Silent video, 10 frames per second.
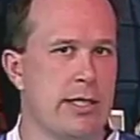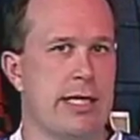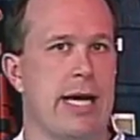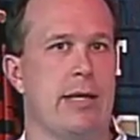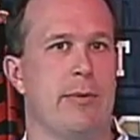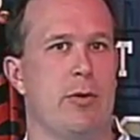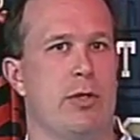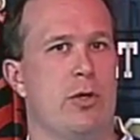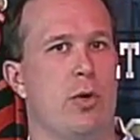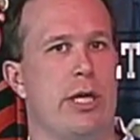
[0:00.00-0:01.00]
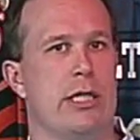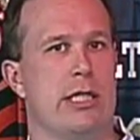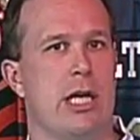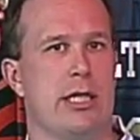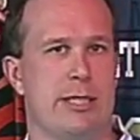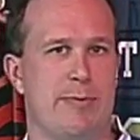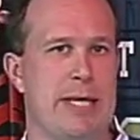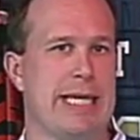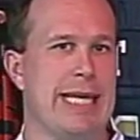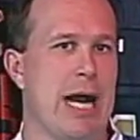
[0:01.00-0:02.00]
asylum here with Tony Gonzalez
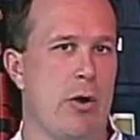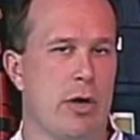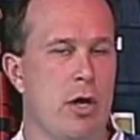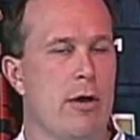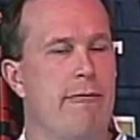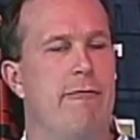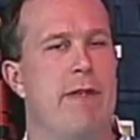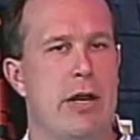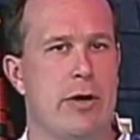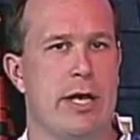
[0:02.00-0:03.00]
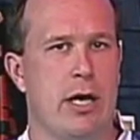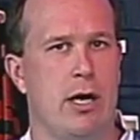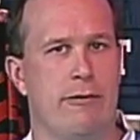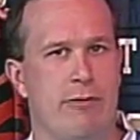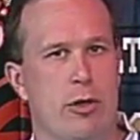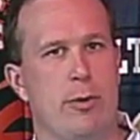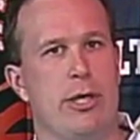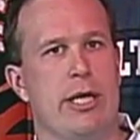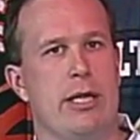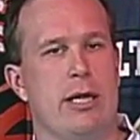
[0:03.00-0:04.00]
speaking out very uh,
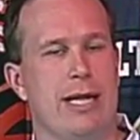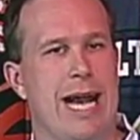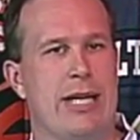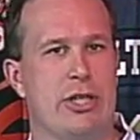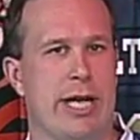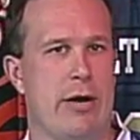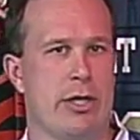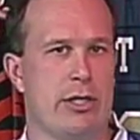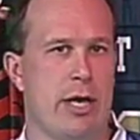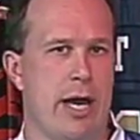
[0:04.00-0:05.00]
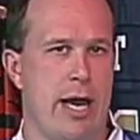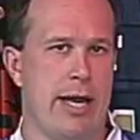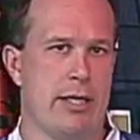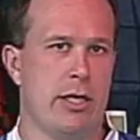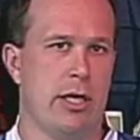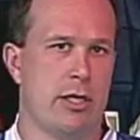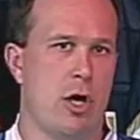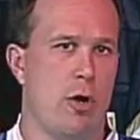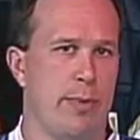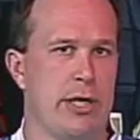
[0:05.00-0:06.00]
verbally, lashing out at, at uh,
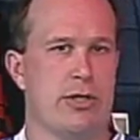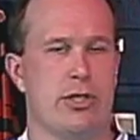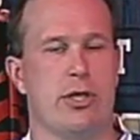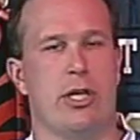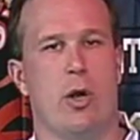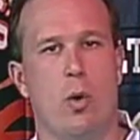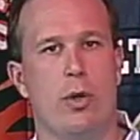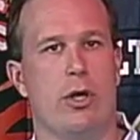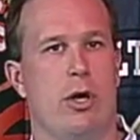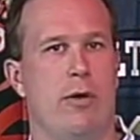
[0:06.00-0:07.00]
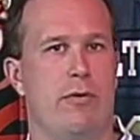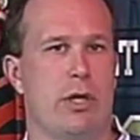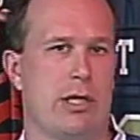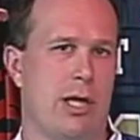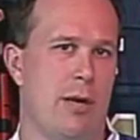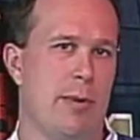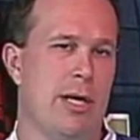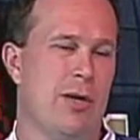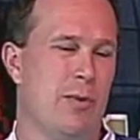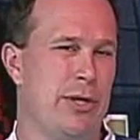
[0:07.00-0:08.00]
Carl Peterson, the owner of the club,
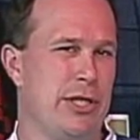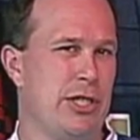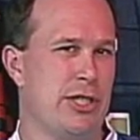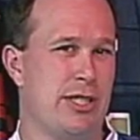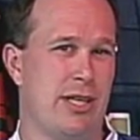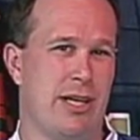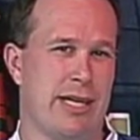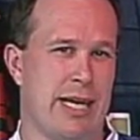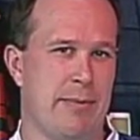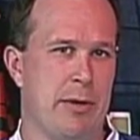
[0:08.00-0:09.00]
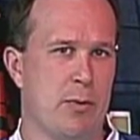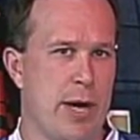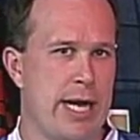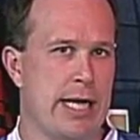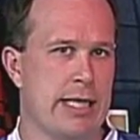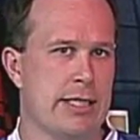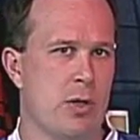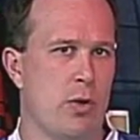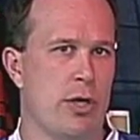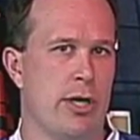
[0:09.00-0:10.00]
really just uh, kind of berating his
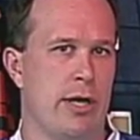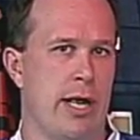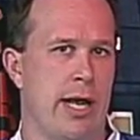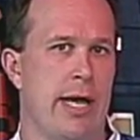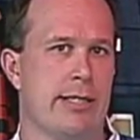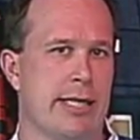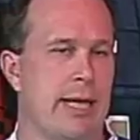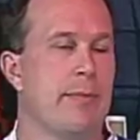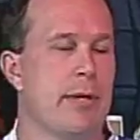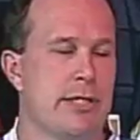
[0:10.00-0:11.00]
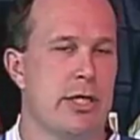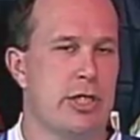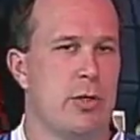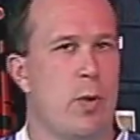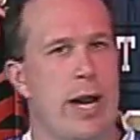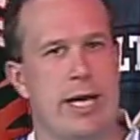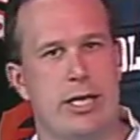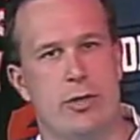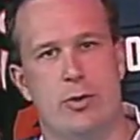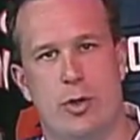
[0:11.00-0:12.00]
owner and, and saying essentially, "Why didn't
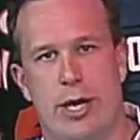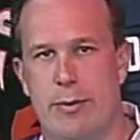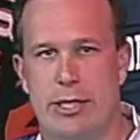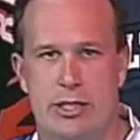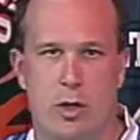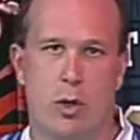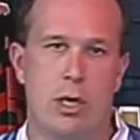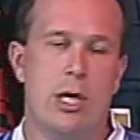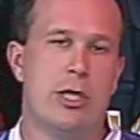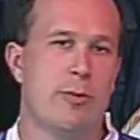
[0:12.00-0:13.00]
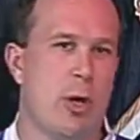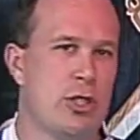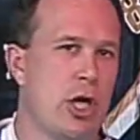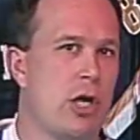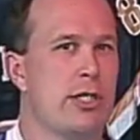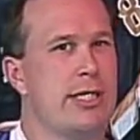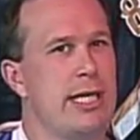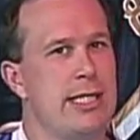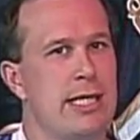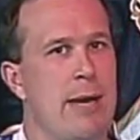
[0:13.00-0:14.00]
you trade me?" So Jamaal Charles
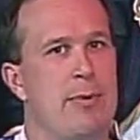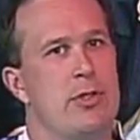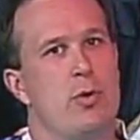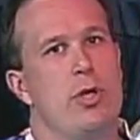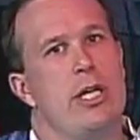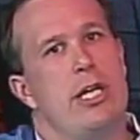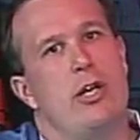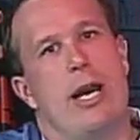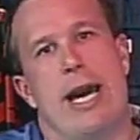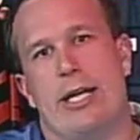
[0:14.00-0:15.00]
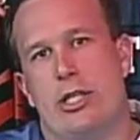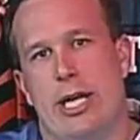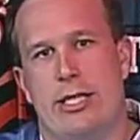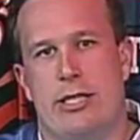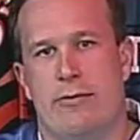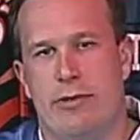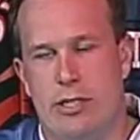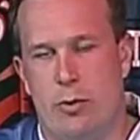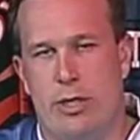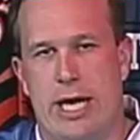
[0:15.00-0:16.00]
sees an opportunity here. I had a chance to visit
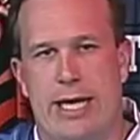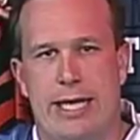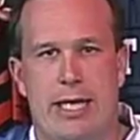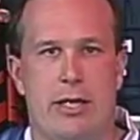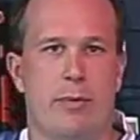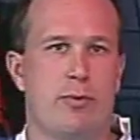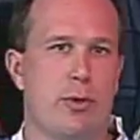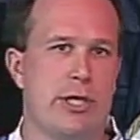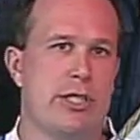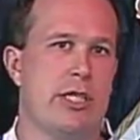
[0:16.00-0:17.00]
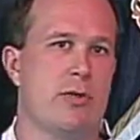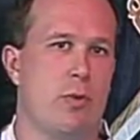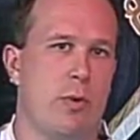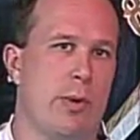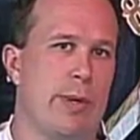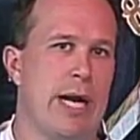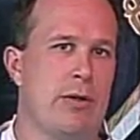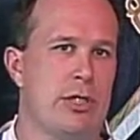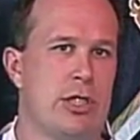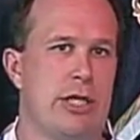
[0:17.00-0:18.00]
with that kid in the preseason when we went
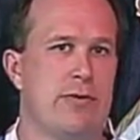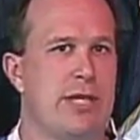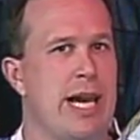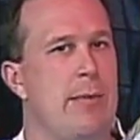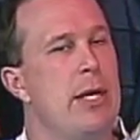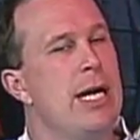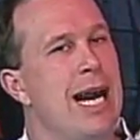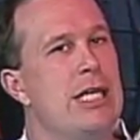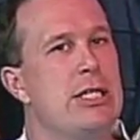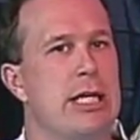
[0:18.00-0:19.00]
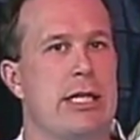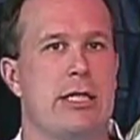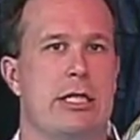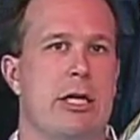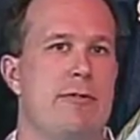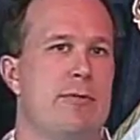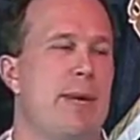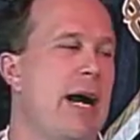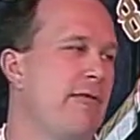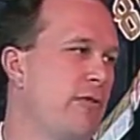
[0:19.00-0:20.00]
out to Chiefs camp. I just think it's a tough
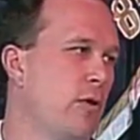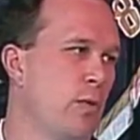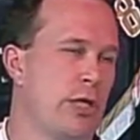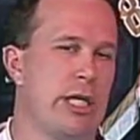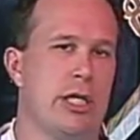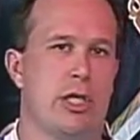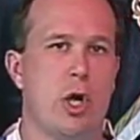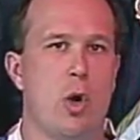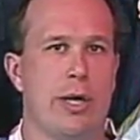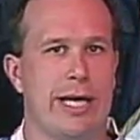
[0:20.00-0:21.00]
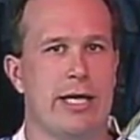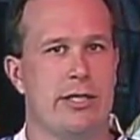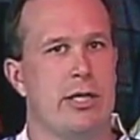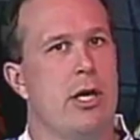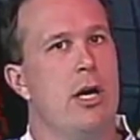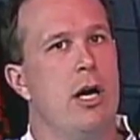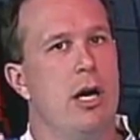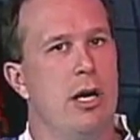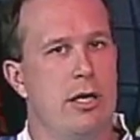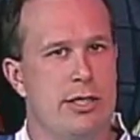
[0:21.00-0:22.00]
spot for a rookie oh, to oh, go against uh,
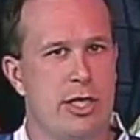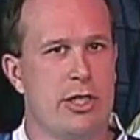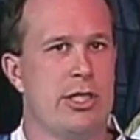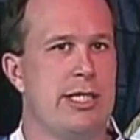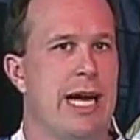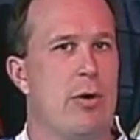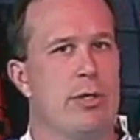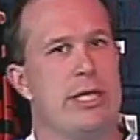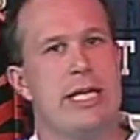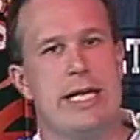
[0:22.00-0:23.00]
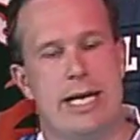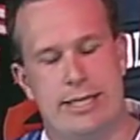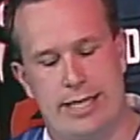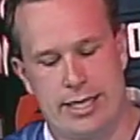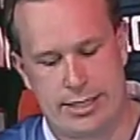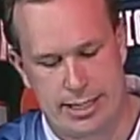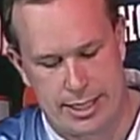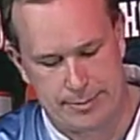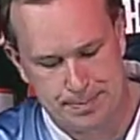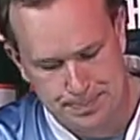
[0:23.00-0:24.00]
uh, such a stout D as Tennessee.